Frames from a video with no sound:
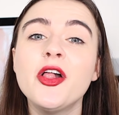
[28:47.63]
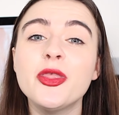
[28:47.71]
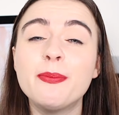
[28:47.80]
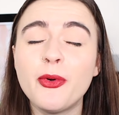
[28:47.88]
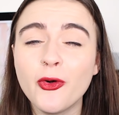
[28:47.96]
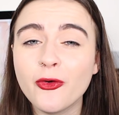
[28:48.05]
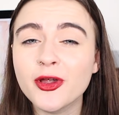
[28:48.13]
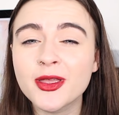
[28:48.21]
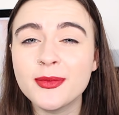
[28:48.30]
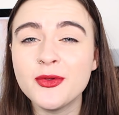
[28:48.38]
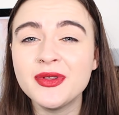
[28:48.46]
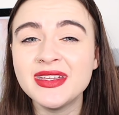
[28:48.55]
The poorer
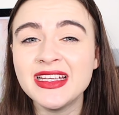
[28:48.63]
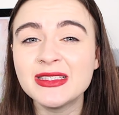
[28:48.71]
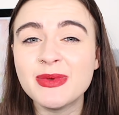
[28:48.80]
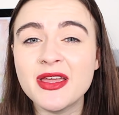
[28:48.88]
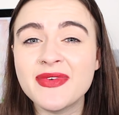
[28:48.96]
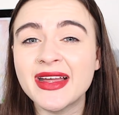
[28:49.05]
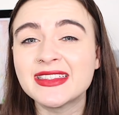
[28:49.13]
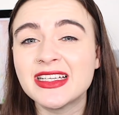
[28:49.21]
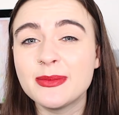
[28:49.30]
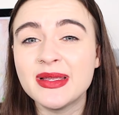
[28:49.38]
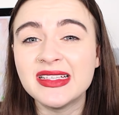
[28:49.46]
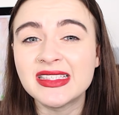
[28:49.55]
communities may have
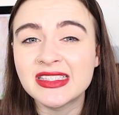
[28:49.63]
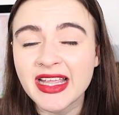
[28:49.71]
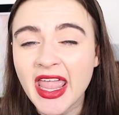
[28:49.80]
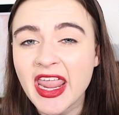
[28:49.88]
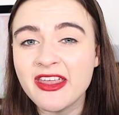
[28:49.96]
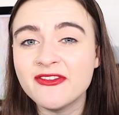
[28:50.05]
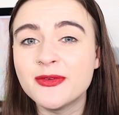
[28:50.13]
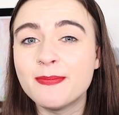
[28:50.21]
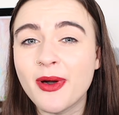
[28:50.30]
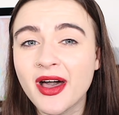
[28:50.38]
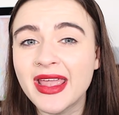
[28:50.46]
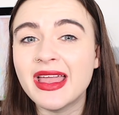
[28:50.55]
actually been saved
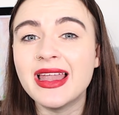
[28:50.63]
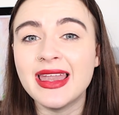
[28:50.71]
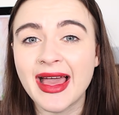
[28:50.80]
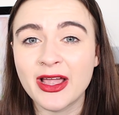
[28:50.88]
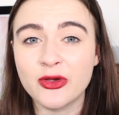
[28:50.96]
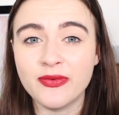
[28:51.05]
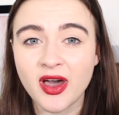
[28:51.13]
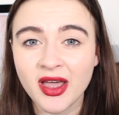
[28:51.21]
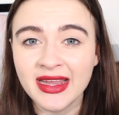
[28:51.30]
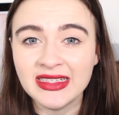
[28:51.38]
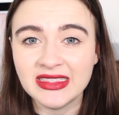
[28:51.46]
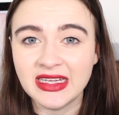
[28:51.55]
by a lack of
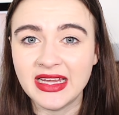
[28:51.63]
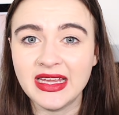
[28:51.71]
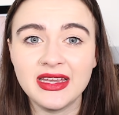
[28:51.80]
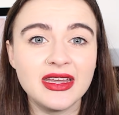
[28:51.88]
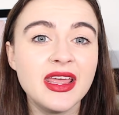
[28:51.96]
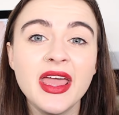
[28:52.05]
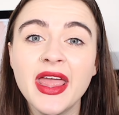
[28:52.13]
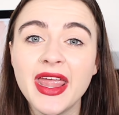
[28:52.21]
hygiene.